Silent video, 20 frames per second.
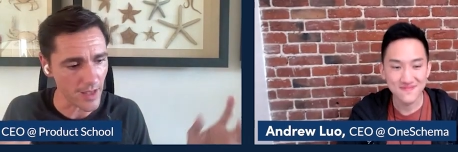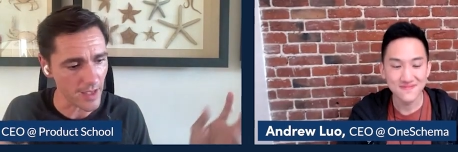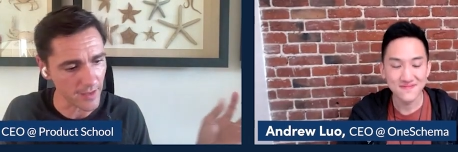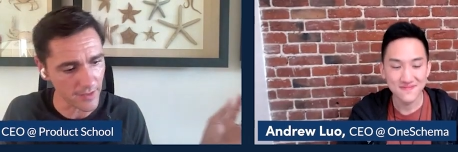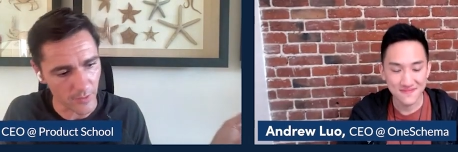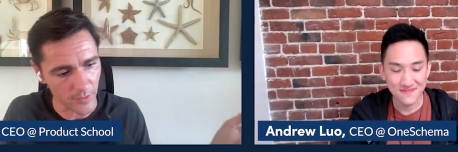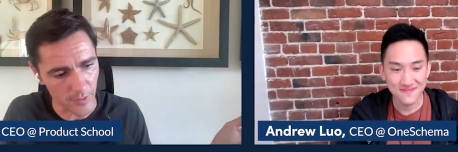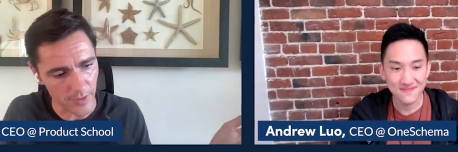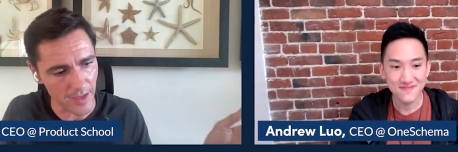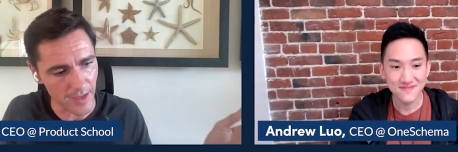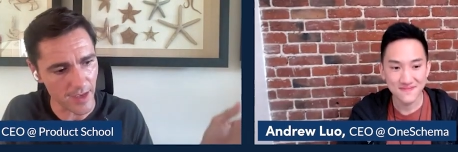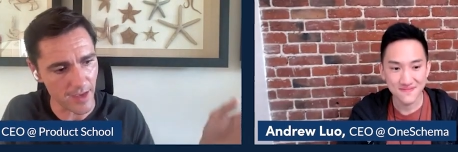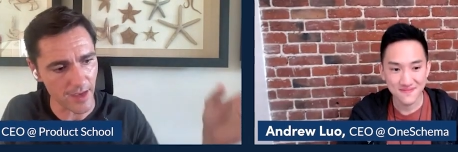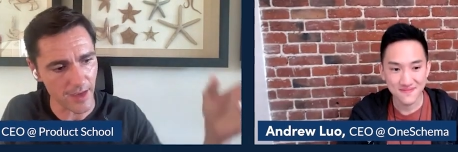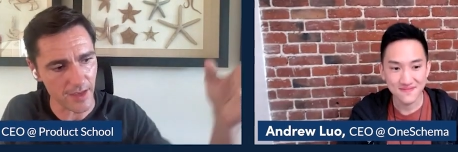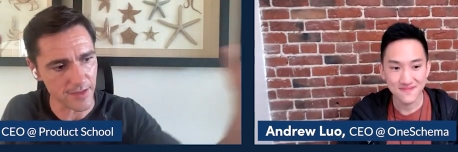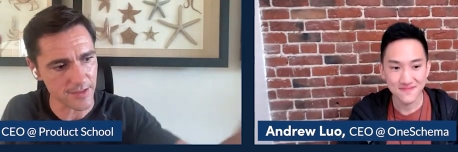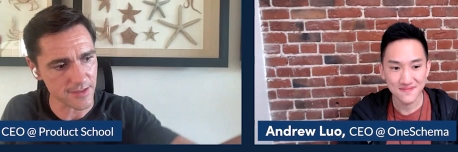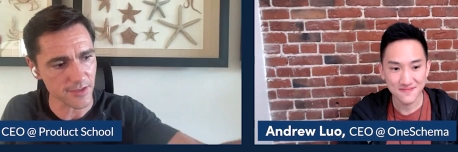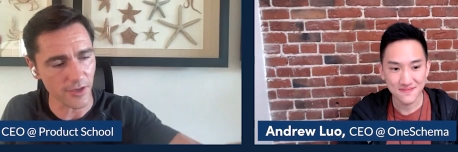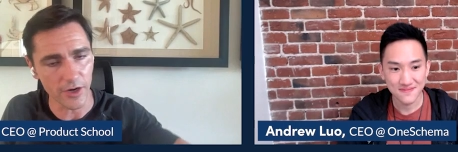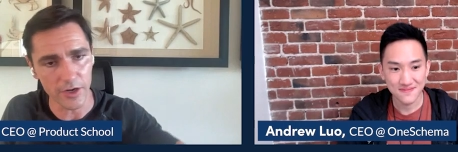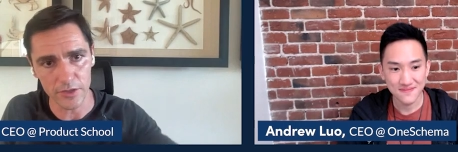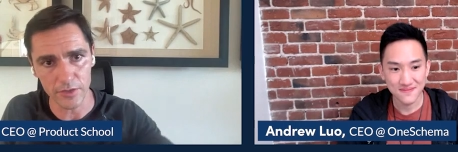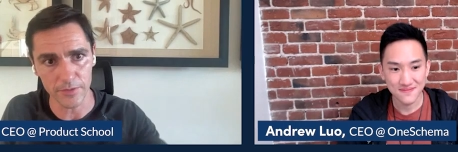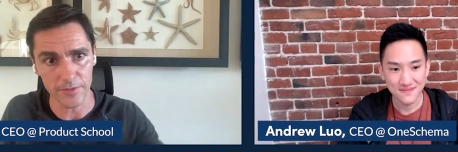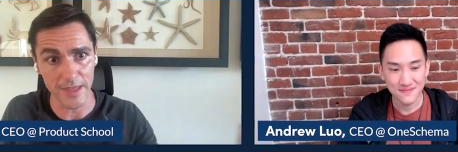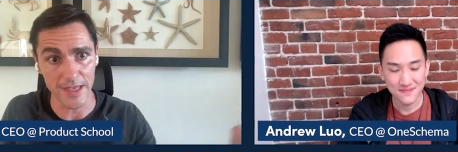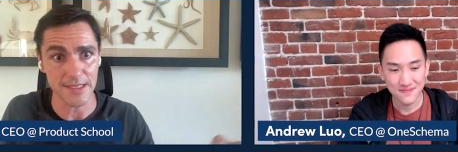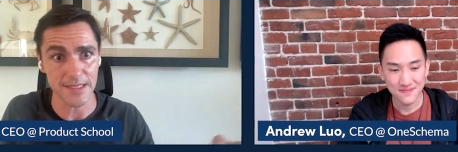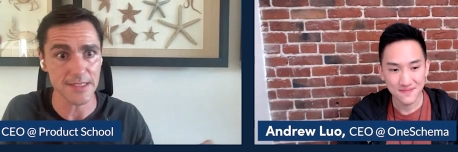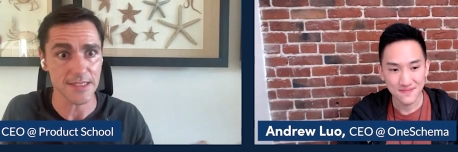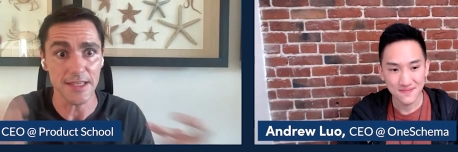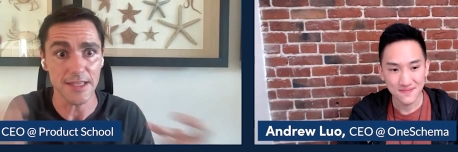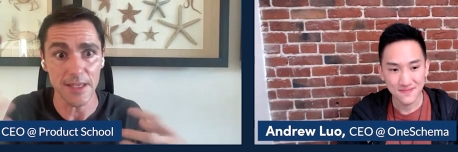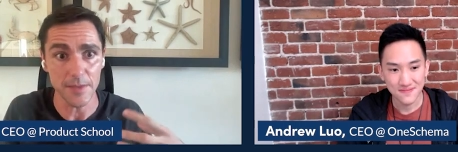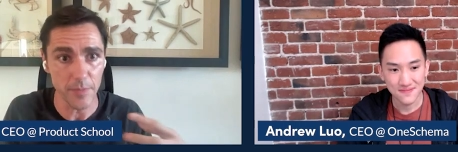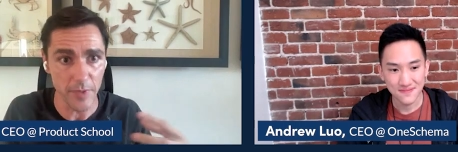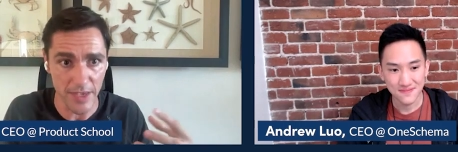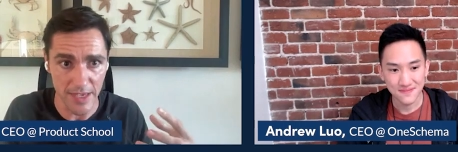Speaker 1: Like the, uh, the start of the
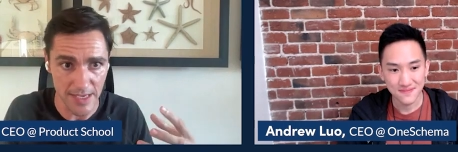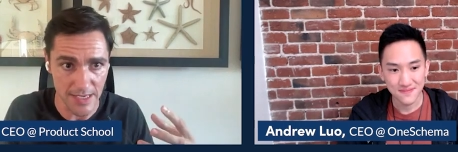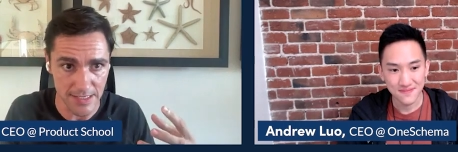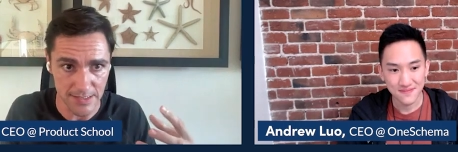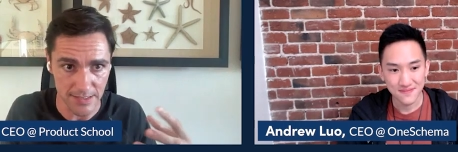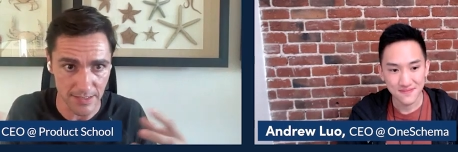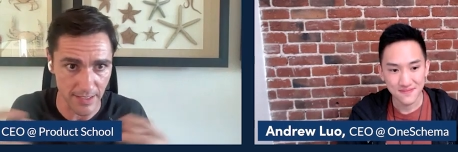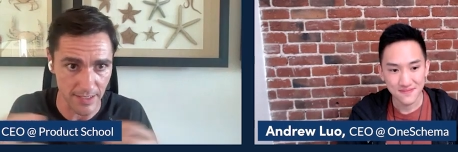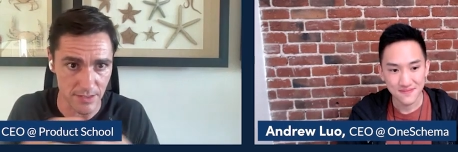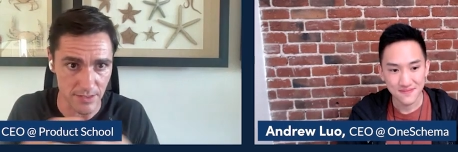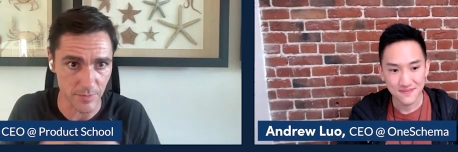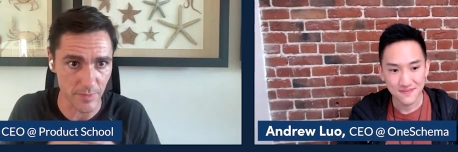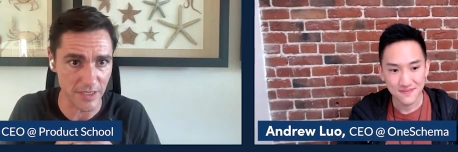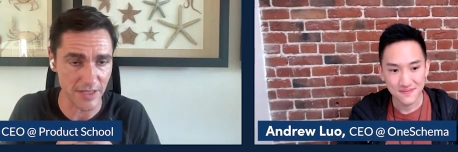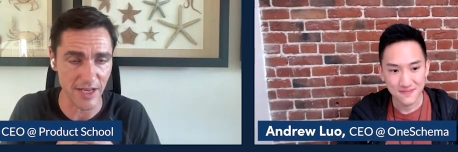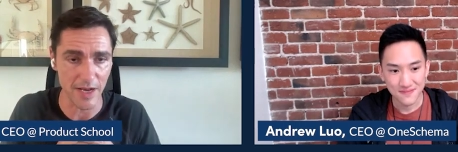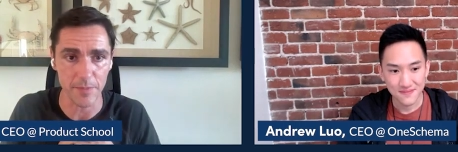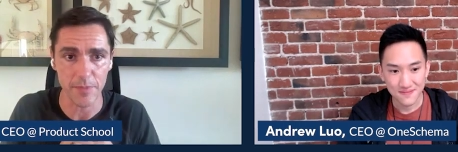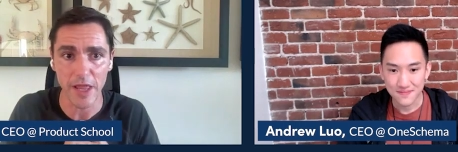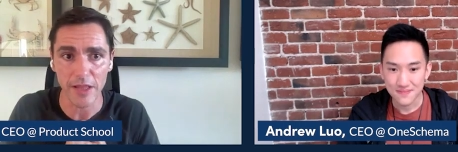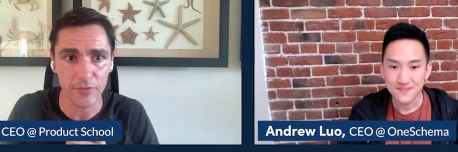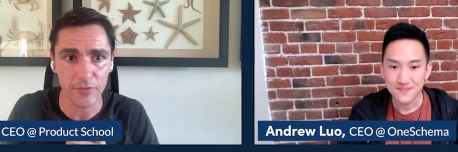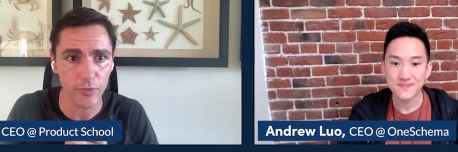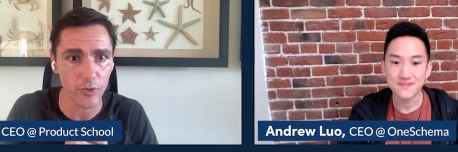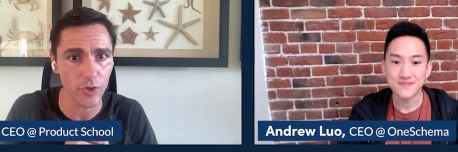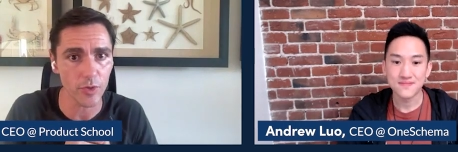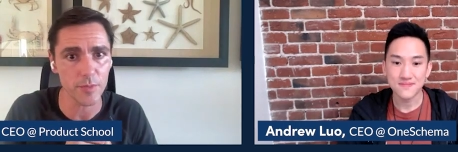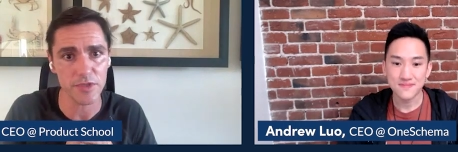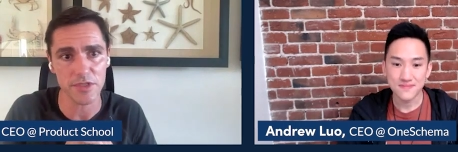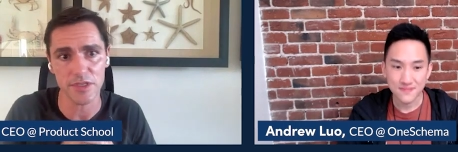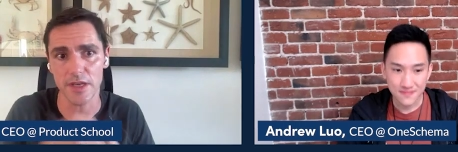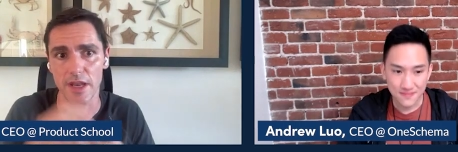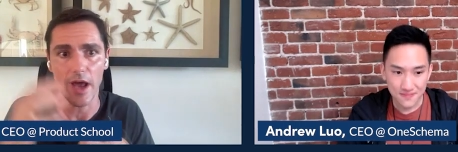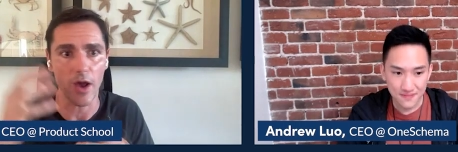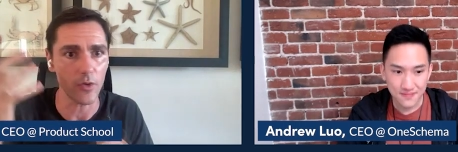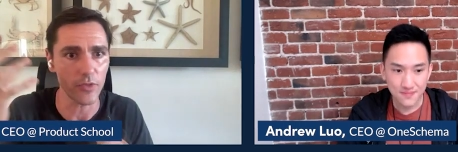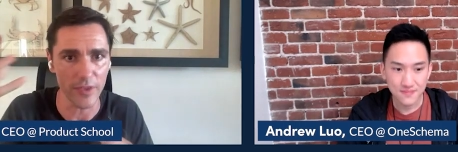CDPs, customer data platforms,